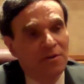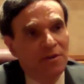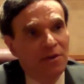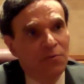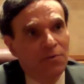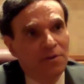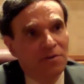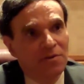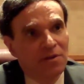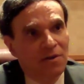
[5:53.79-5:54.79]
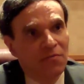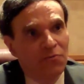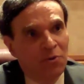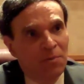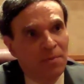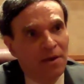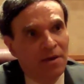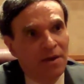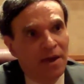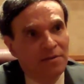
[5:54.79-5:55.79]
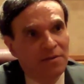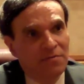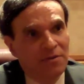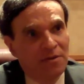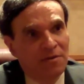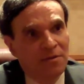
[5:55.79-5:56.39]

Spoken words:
increase firm activity